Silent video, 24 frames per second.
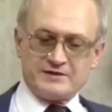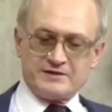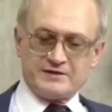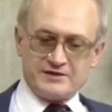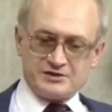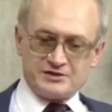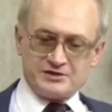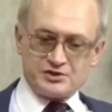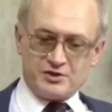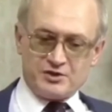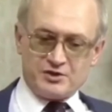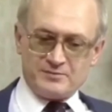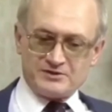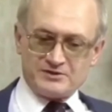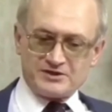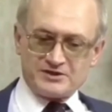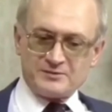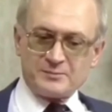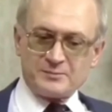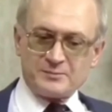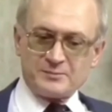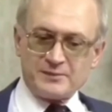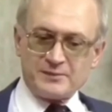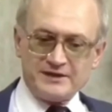When their job
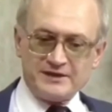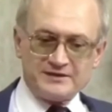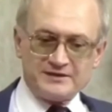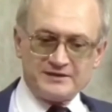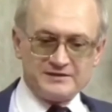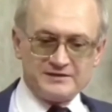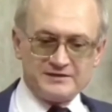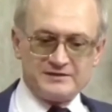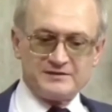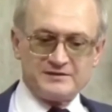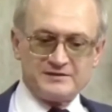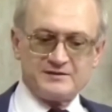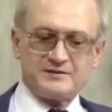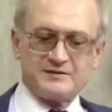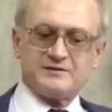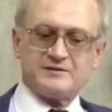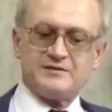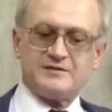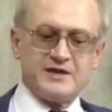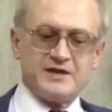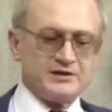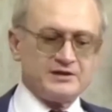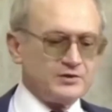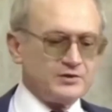is completed,
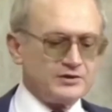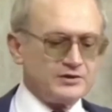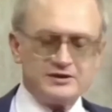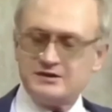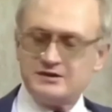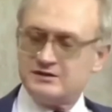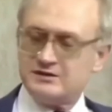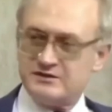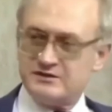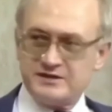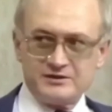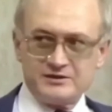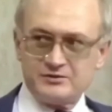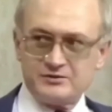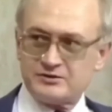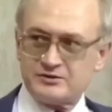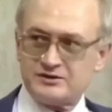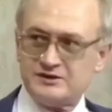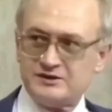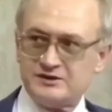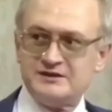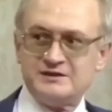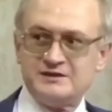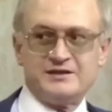they are, not they are
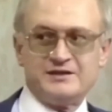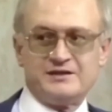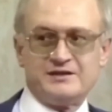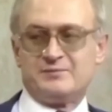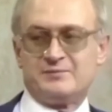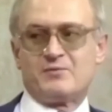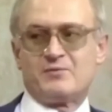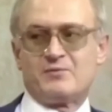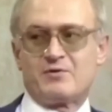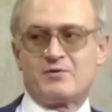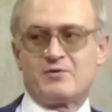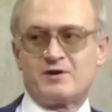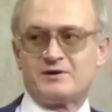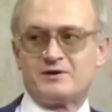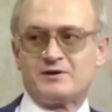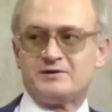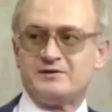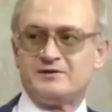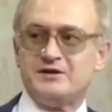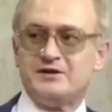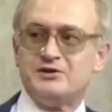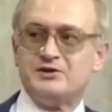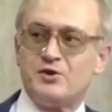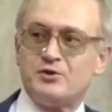not needed anymore.
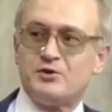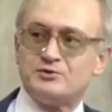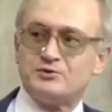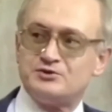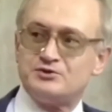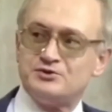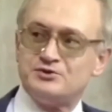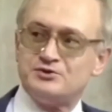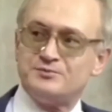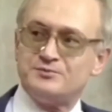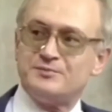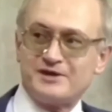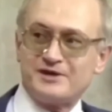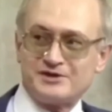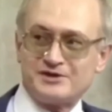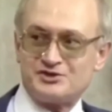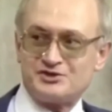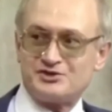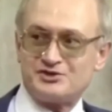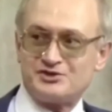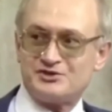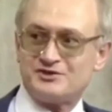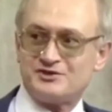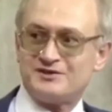They know too
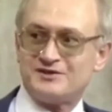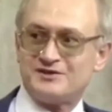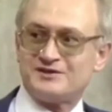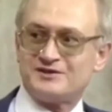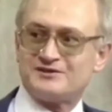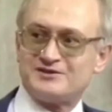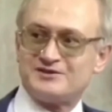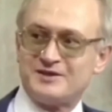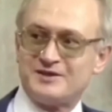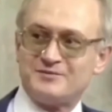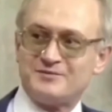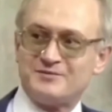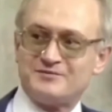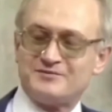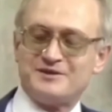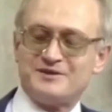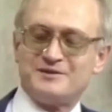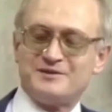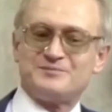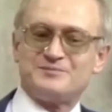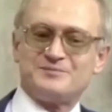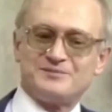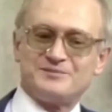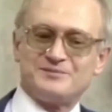much. Some
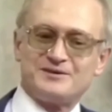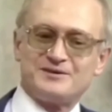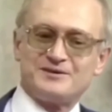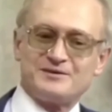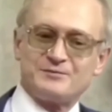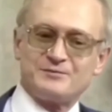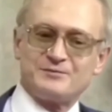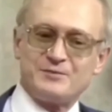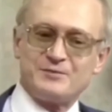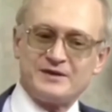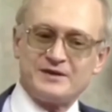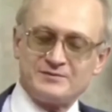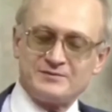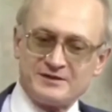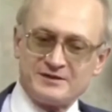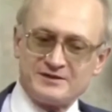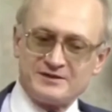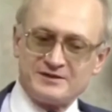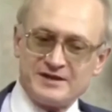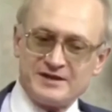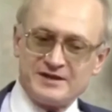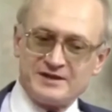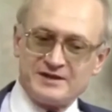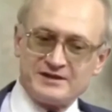of them, when,
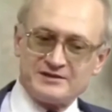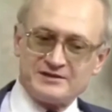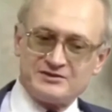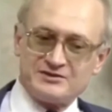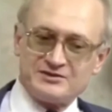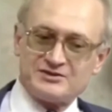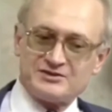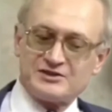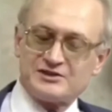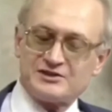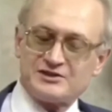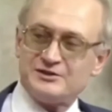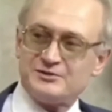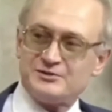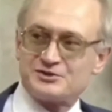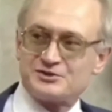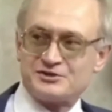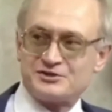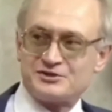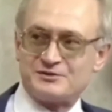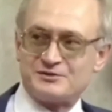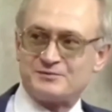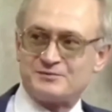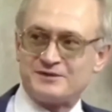when they get
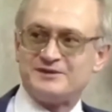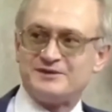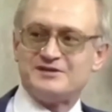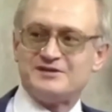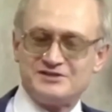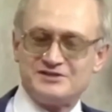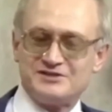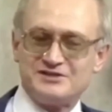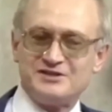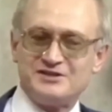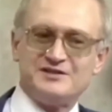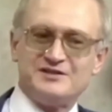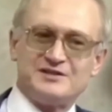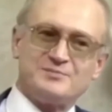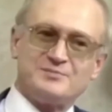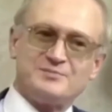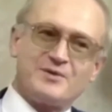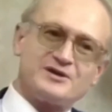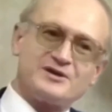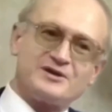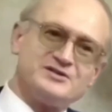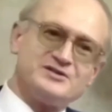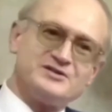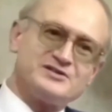disillusioned, when they see
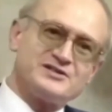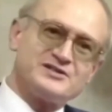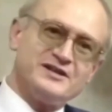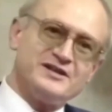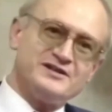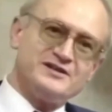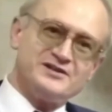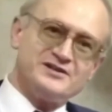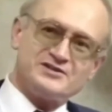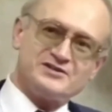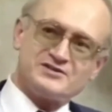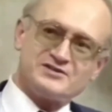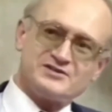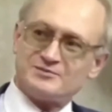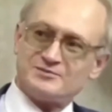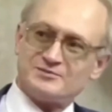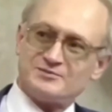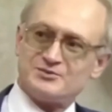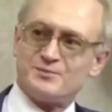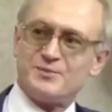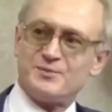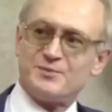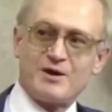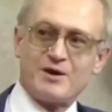that Marxist Leninists
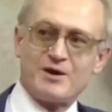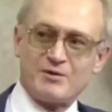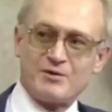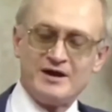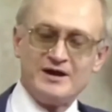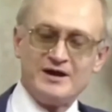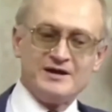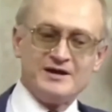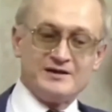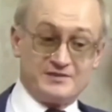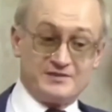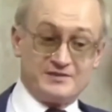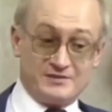come to power,